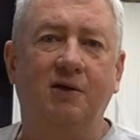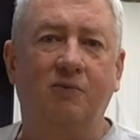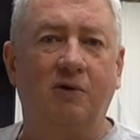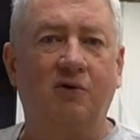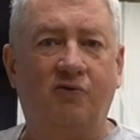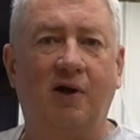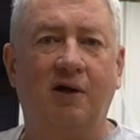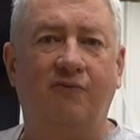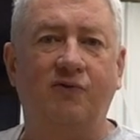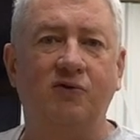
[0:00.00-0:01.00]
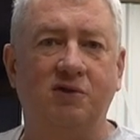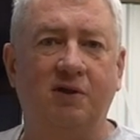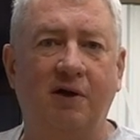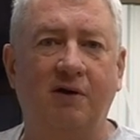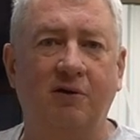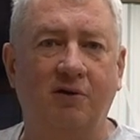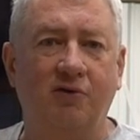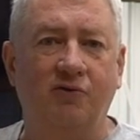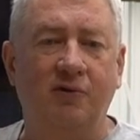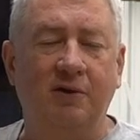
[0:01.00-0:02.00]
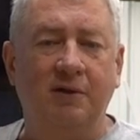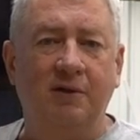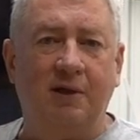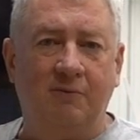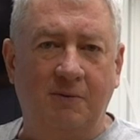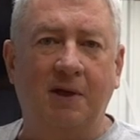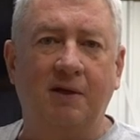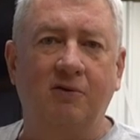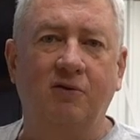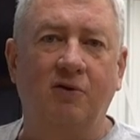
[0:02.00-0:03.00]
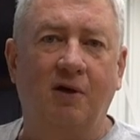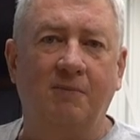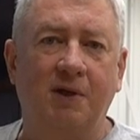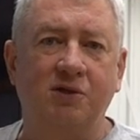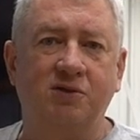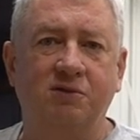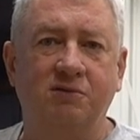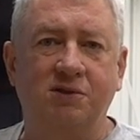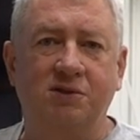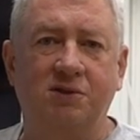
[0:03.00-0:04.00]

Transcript: we're going to try out a few scenarios, and we might include automation